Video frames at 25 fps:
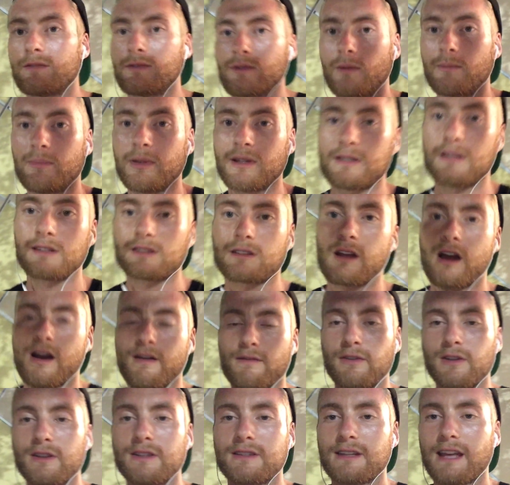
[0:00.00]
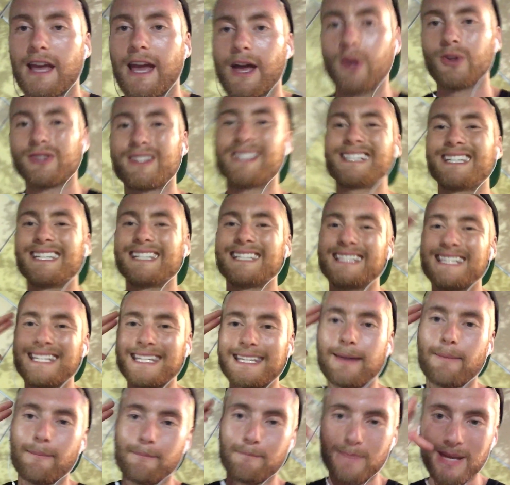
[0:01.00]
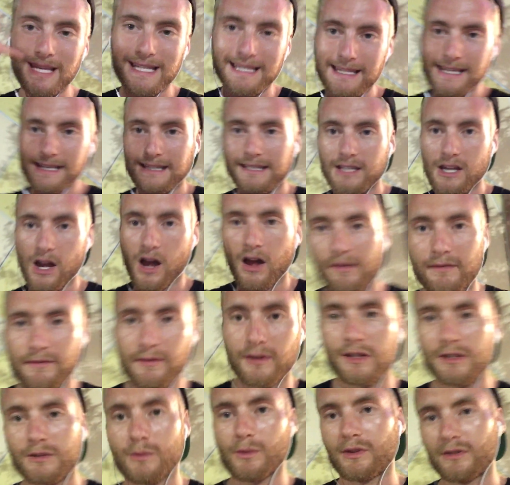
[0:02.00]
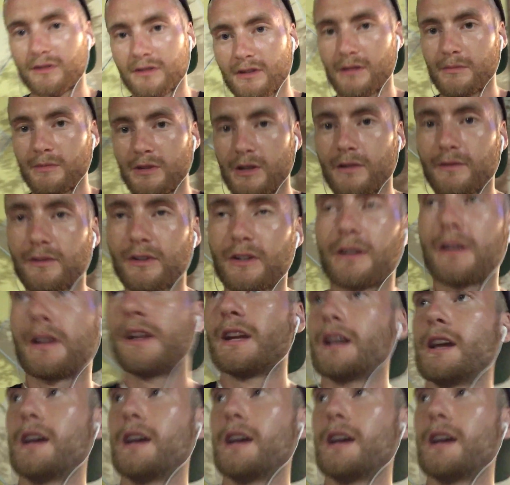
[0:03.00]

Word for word: a Business Conference, LTD Business Conference, where there's going to be over